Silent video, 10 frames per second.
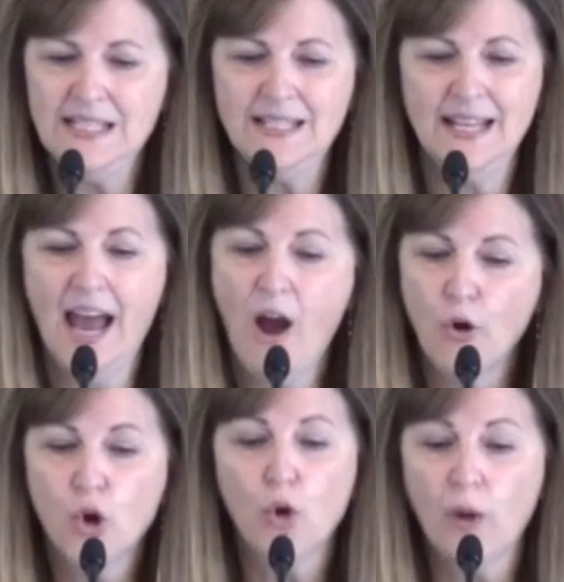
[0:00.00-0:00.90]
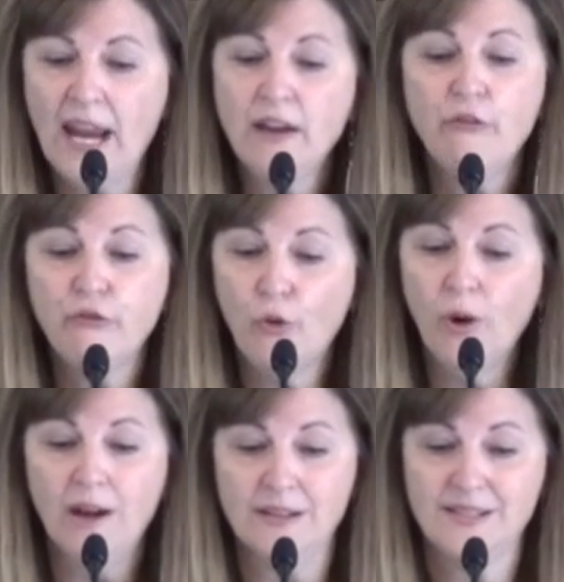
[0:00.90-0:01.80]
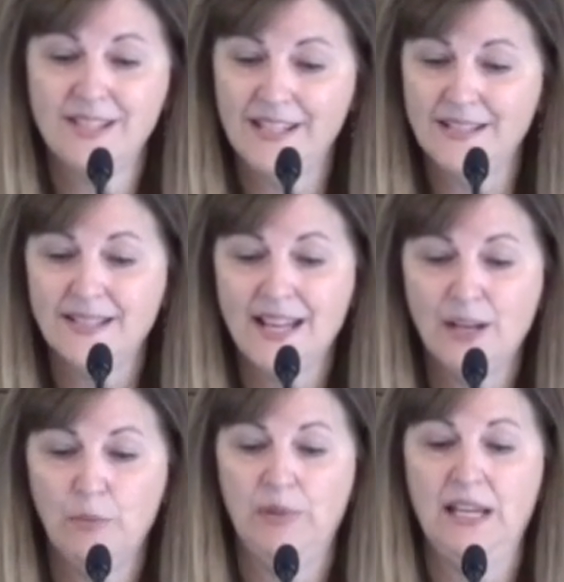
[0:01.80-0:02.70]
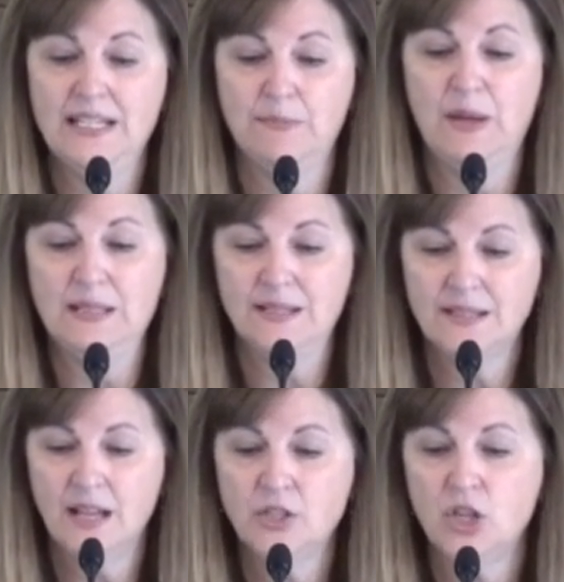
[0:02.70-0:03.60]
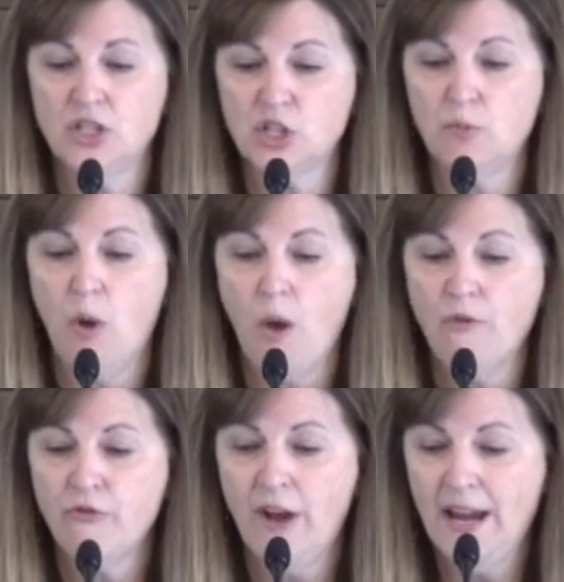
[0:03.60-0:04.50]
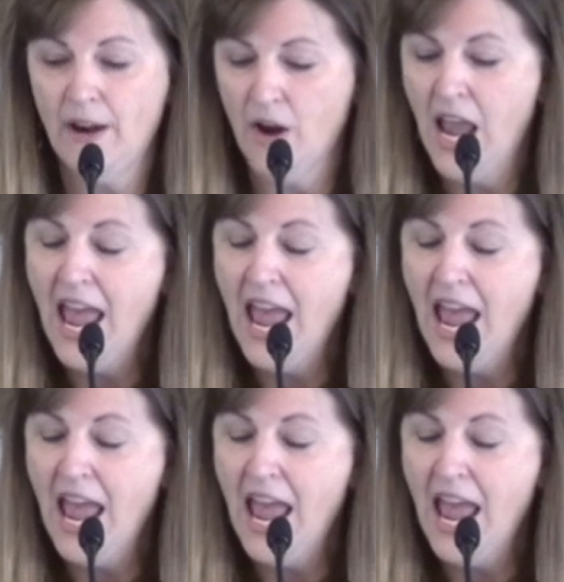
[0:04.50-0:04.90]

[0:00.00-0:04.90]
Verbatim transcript: He said, "How great a forest is set ablaze by such a small fire.